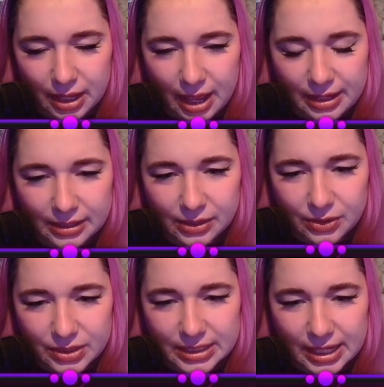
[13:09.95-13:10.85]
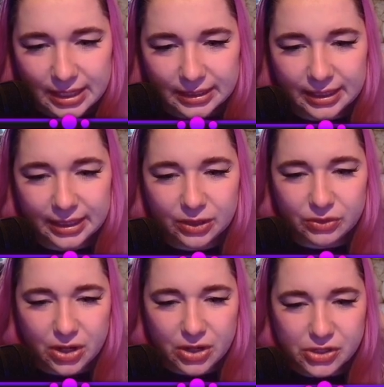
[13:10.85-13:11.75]
And it looks like they
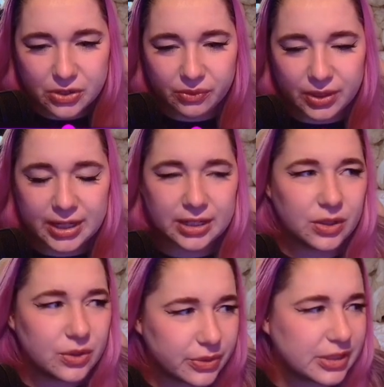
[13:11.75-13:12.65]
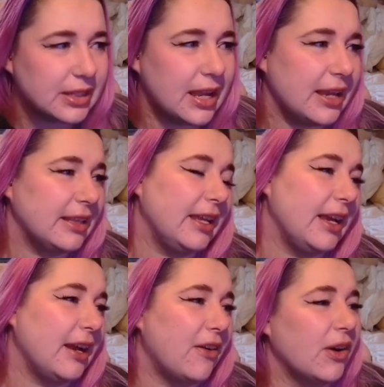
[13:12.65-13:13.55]
cross over. It looks like
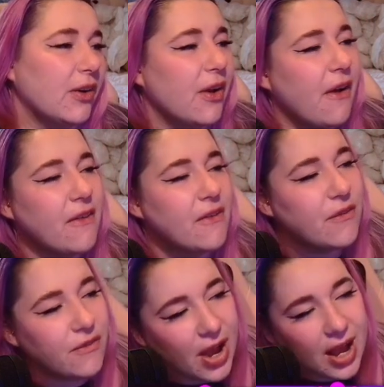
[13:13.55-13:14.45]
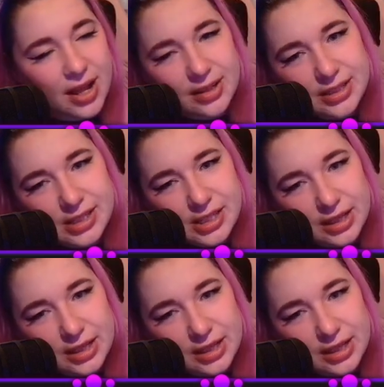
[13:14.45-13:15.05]
they are fairly